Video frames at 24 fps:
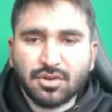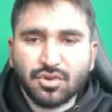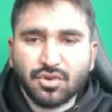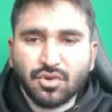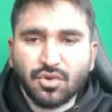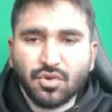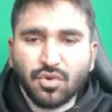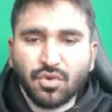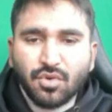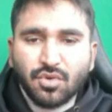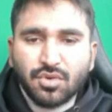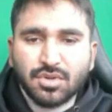
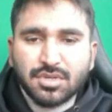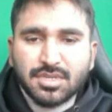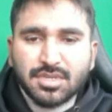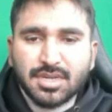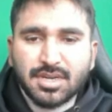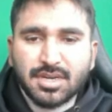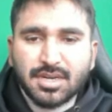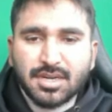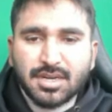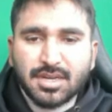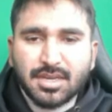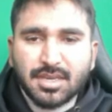course
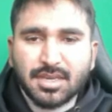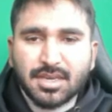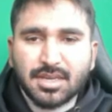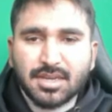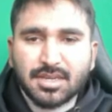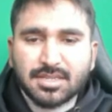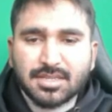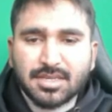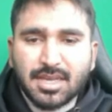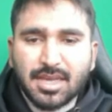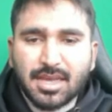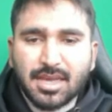rating in
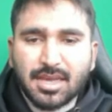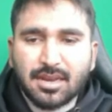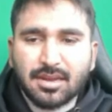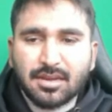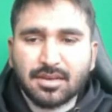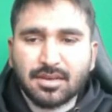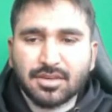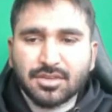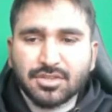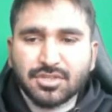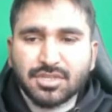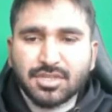
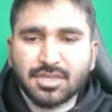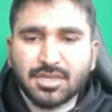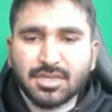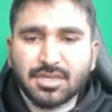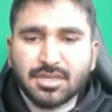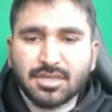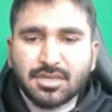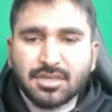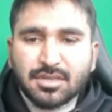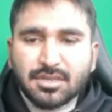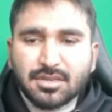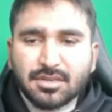cell
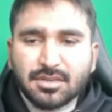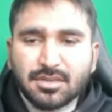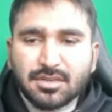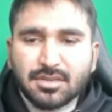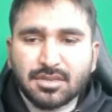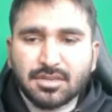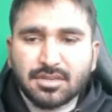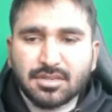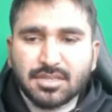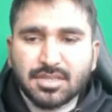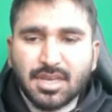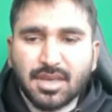
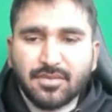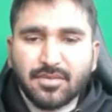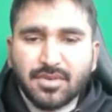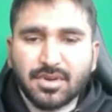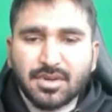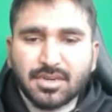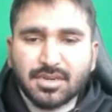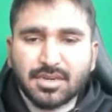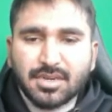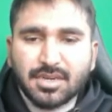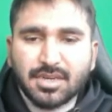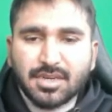
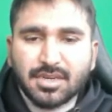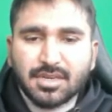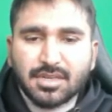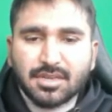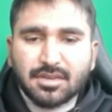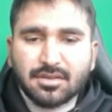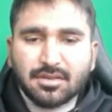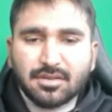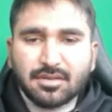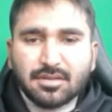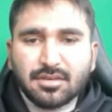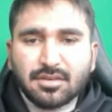
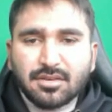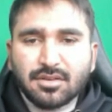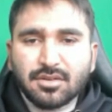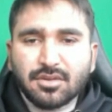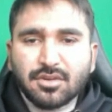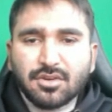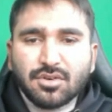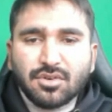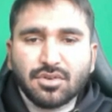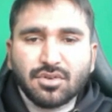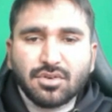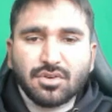G17.
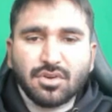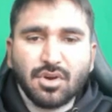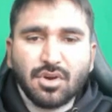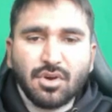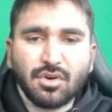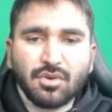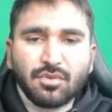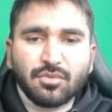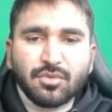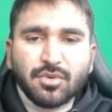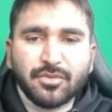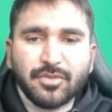
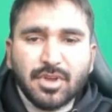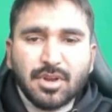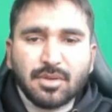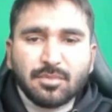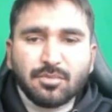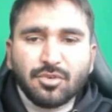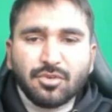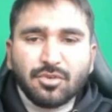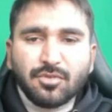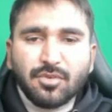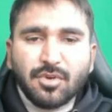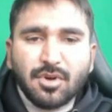Now we will
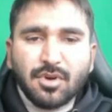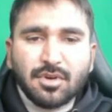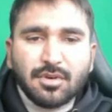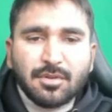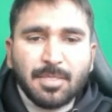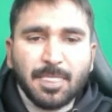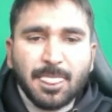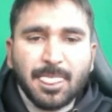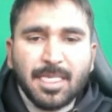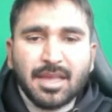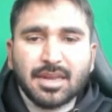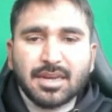move
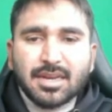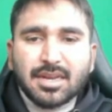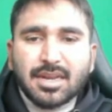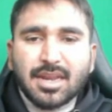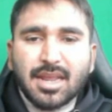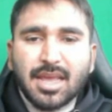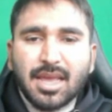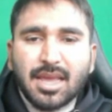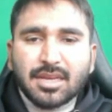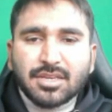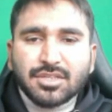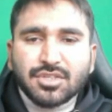on.
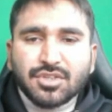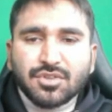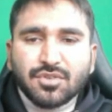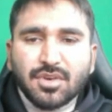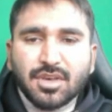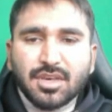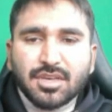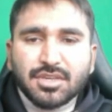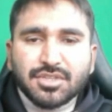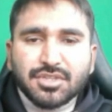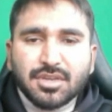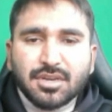Next
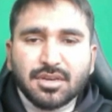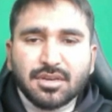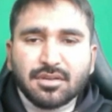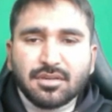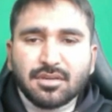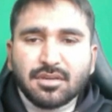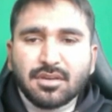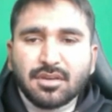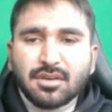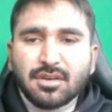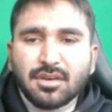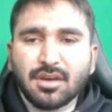
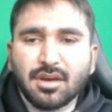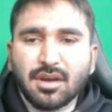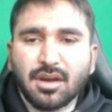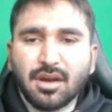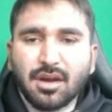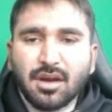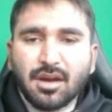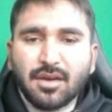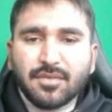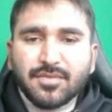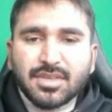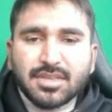question
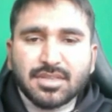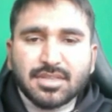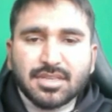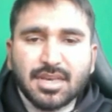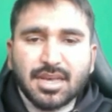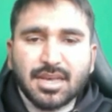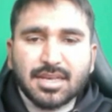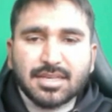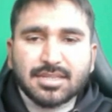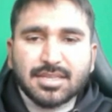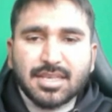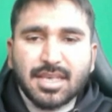of this
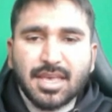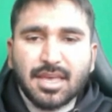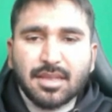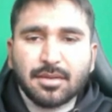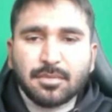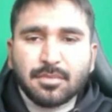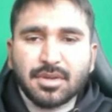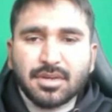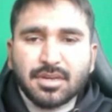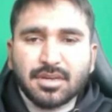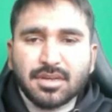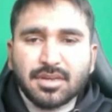
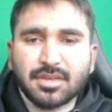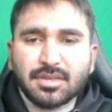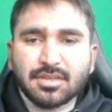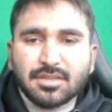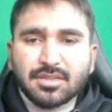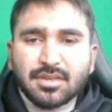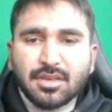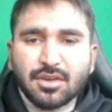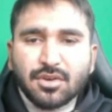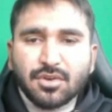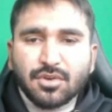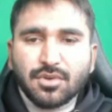assignment
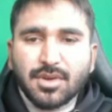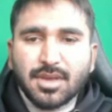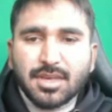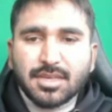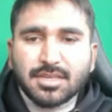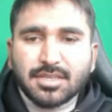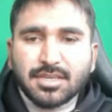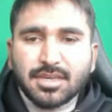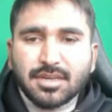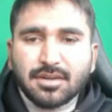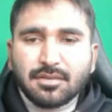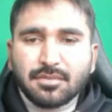is
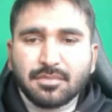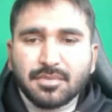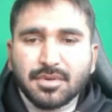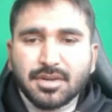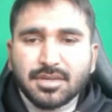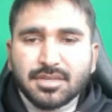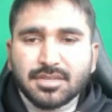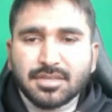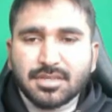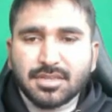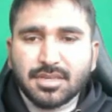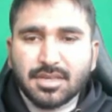question
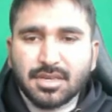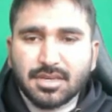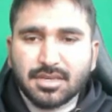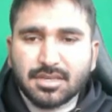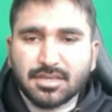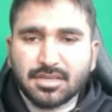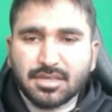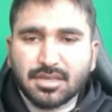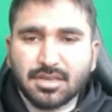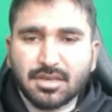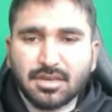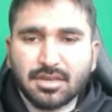number
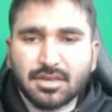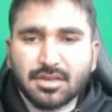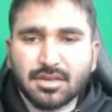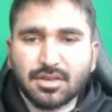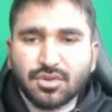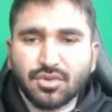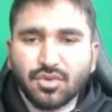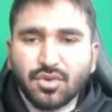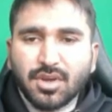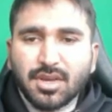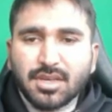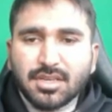6.
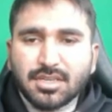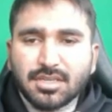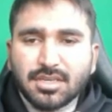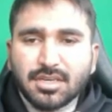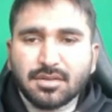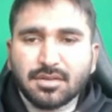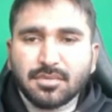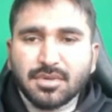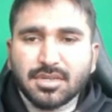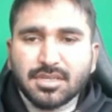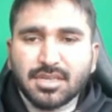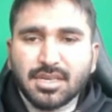Question
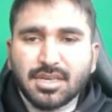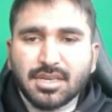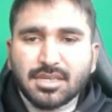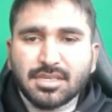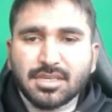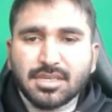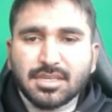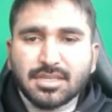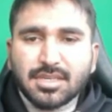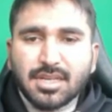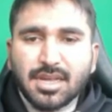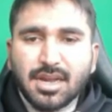number
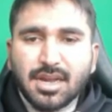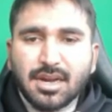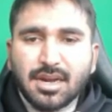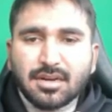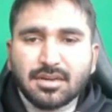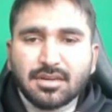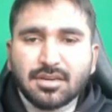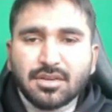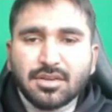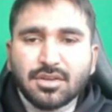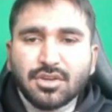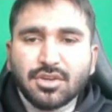6 is
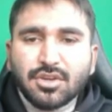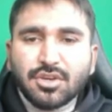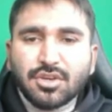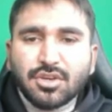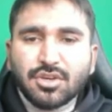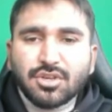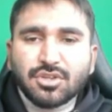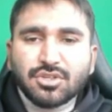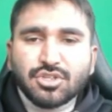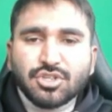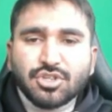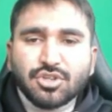that
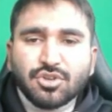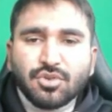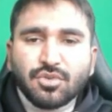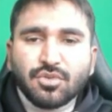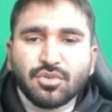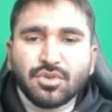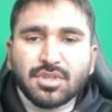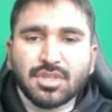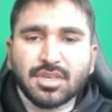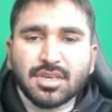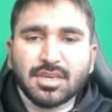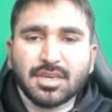
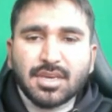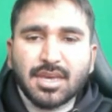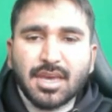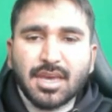ensure the